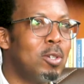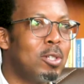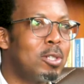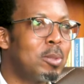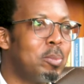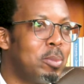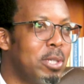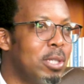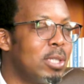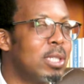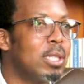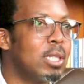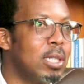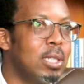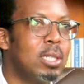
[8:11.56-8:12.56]
not be
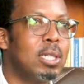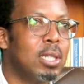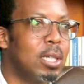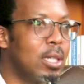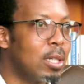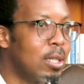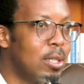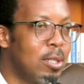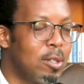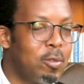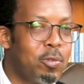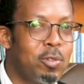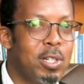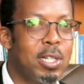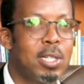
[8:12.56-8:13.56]
sitting in
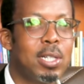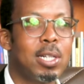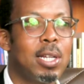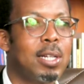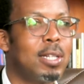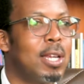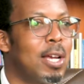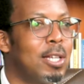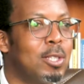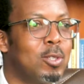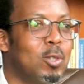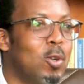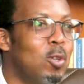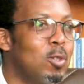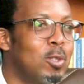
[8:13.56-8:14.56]
different
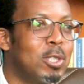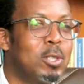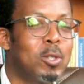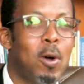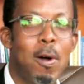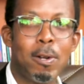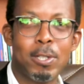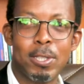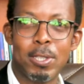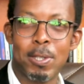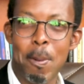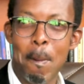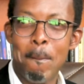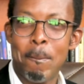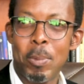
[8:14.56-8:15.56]
areas on
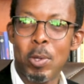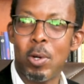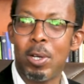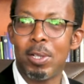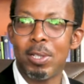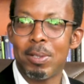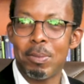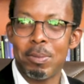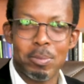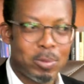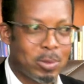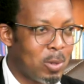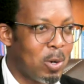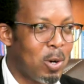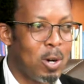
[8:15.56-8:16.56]
stones
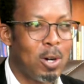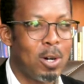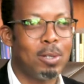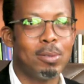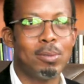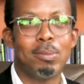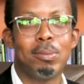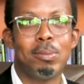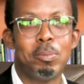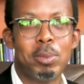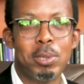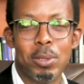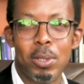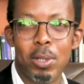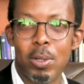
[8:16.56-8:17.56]
or
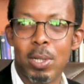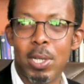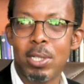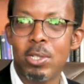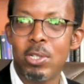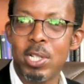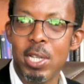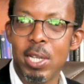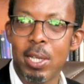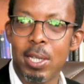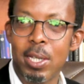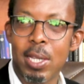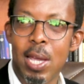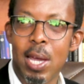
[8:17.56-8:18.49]
below a tree.